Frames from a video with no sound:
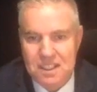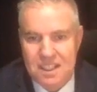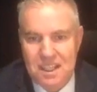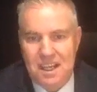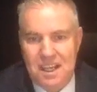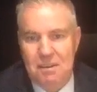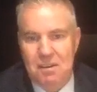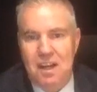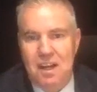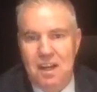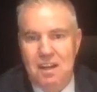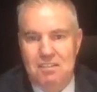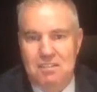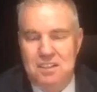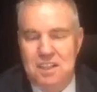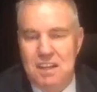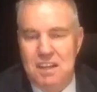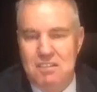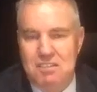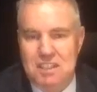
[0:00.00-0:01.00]
I have
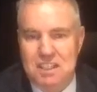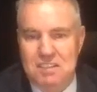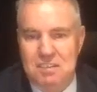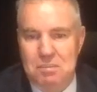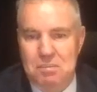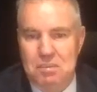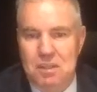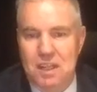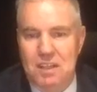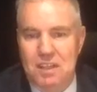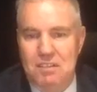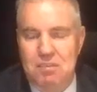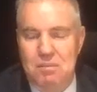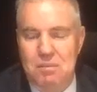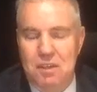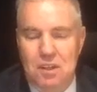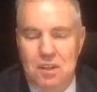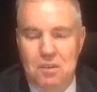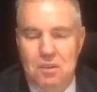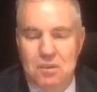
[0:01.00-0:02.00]
to give a plug for my
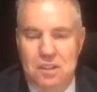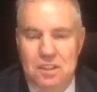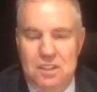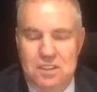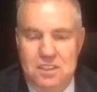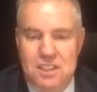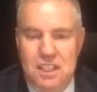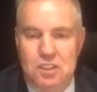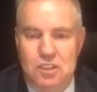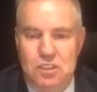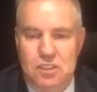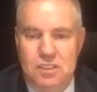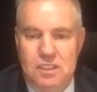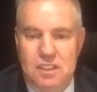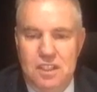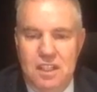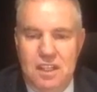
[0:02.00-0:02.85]
own organisation,